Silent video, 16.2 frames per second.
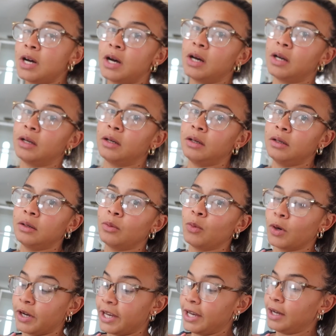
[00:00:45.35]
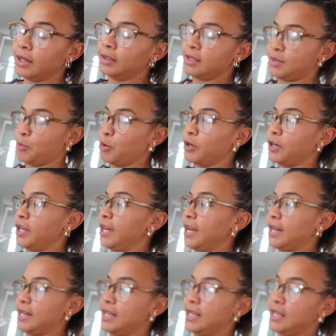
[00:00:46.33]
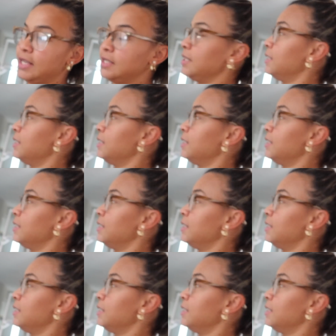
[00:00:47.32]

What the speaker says: gone working this morning and he